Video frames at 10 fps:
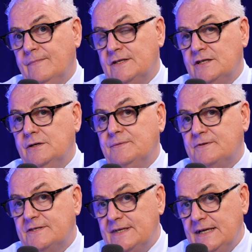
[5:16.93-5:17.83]
So
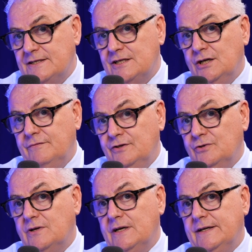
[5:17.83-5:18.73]
obsess over your
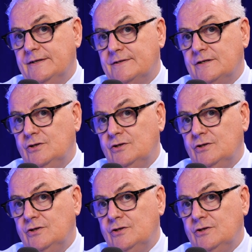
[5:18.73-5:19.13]
clients.